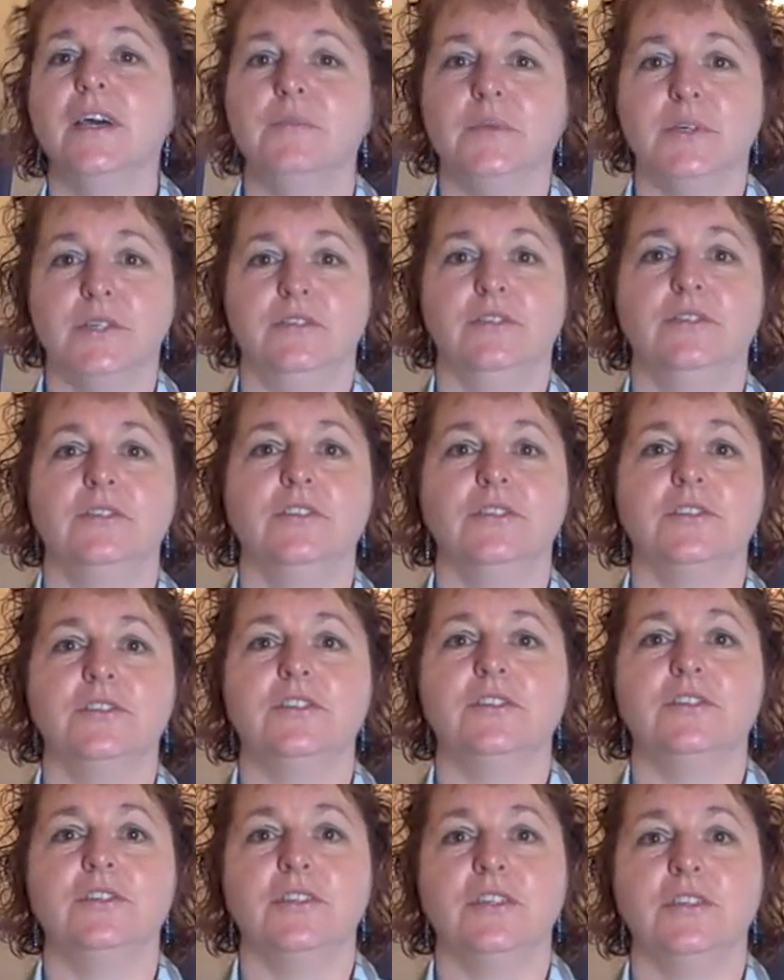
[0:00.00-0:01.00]
And my son got a
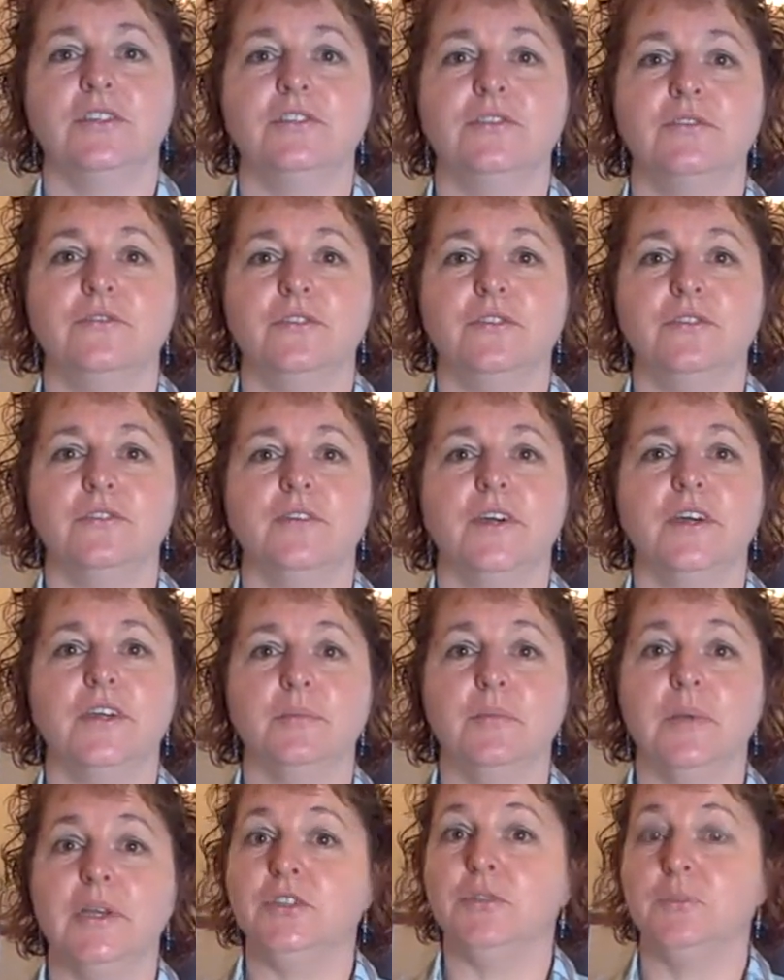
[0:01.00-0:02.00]
distinction for his
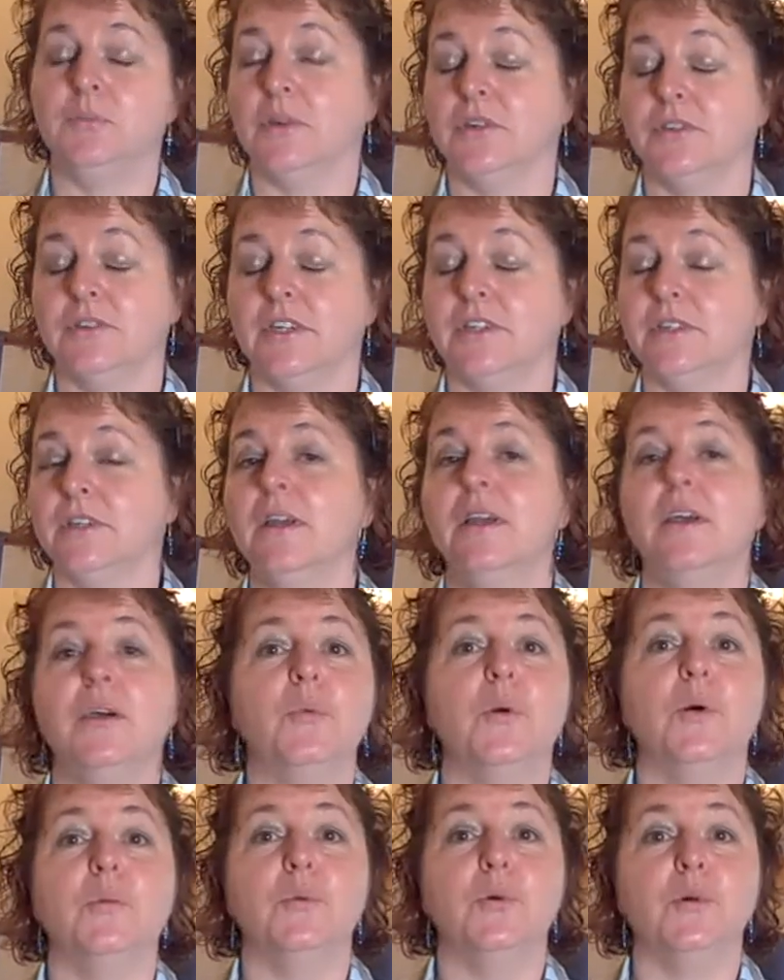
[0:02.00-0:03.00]
final major project.
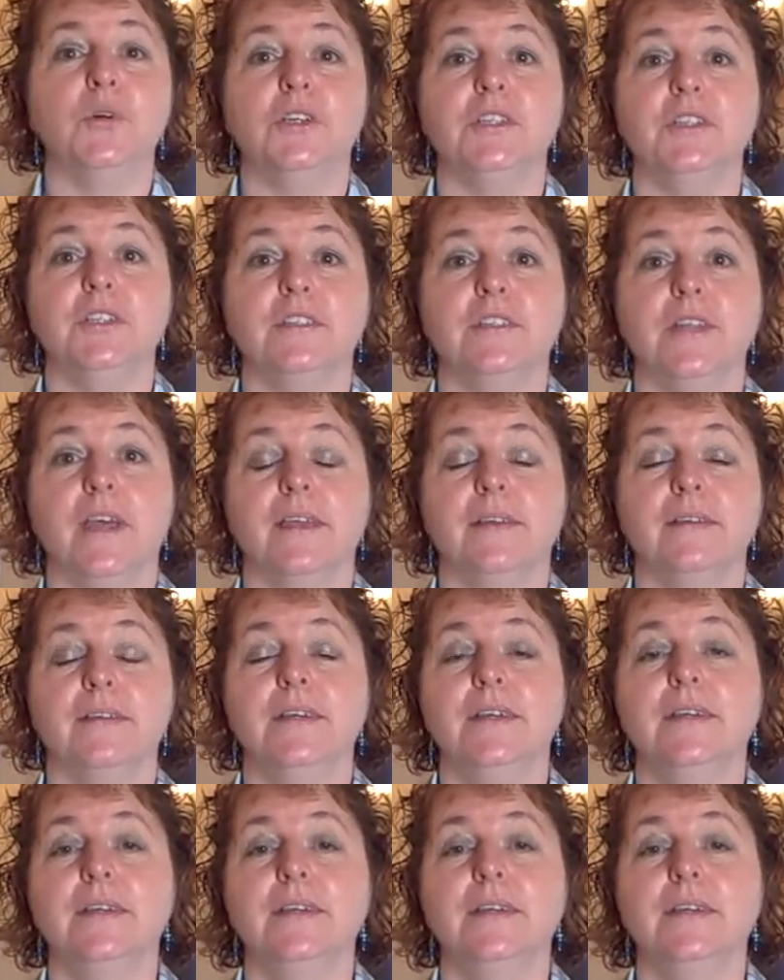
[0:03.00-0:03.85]
What more can you say?